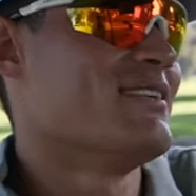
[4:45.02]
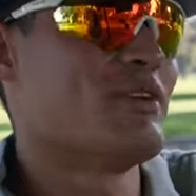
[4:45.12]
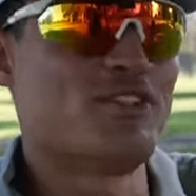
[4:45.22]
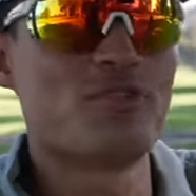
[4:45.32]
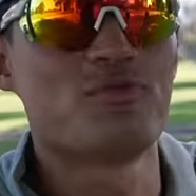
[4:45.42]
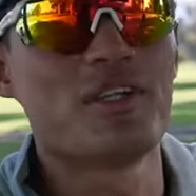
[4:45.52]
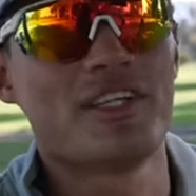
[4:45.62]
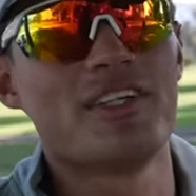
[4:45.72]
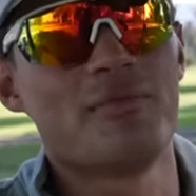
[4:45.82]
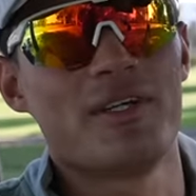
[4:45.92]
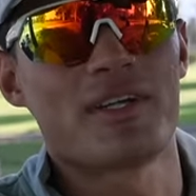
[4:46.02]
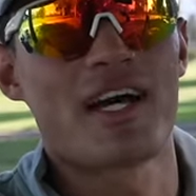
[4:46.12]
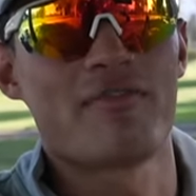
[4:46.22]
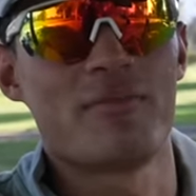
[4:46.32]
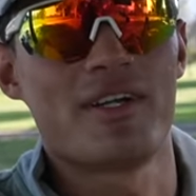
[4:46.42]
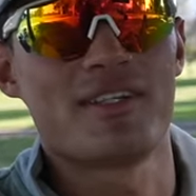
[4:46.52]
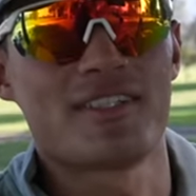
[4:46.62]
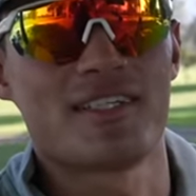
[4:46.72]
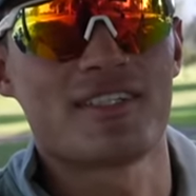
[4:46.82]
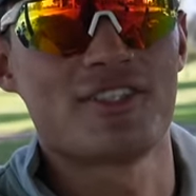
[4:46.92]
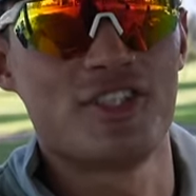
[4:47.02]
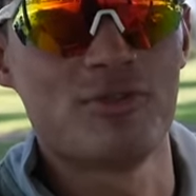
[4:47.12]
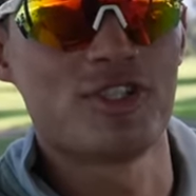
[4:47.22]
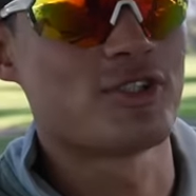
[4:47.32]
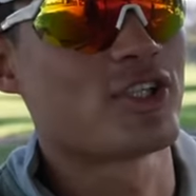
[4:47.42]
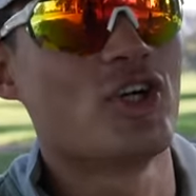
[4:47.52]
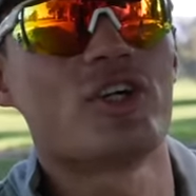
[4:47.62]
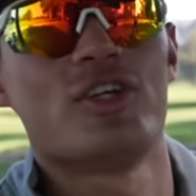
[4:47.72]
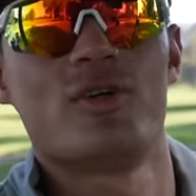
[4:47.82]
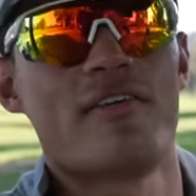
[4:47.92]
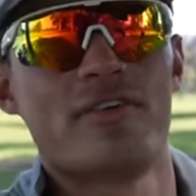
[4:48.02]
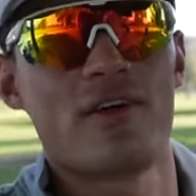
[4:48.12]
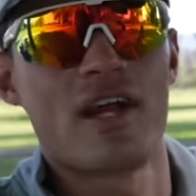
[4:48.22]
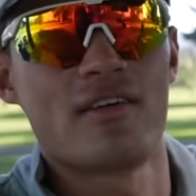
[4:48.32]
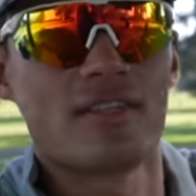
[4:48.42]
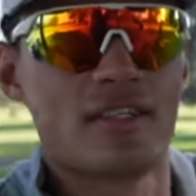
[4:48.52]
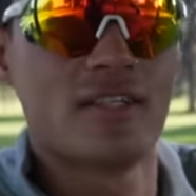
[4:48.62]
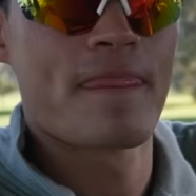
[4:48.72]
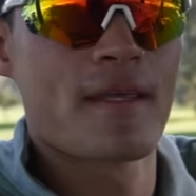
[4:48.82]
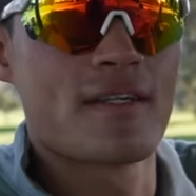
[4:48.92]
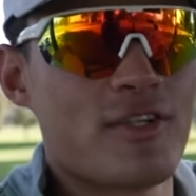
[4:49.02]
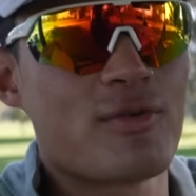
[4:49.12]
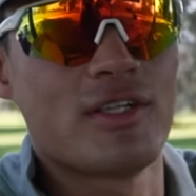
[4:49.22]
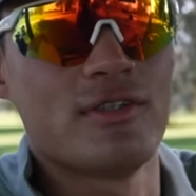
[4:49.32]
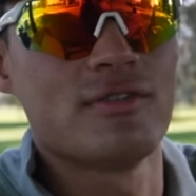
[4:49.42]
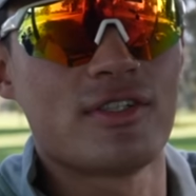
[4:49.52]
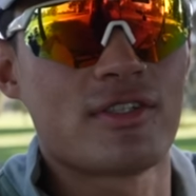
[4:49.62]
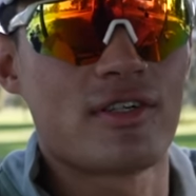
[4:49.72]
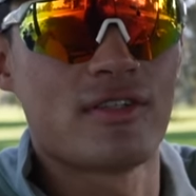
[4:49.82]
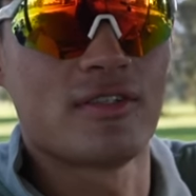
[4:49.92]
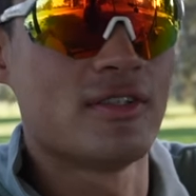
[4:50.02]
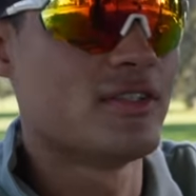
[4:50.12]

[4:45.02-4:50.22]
but if she was really good, it'd be kind of embarrassing, because she would just cook you every round. Because you don't want to lose to your girl.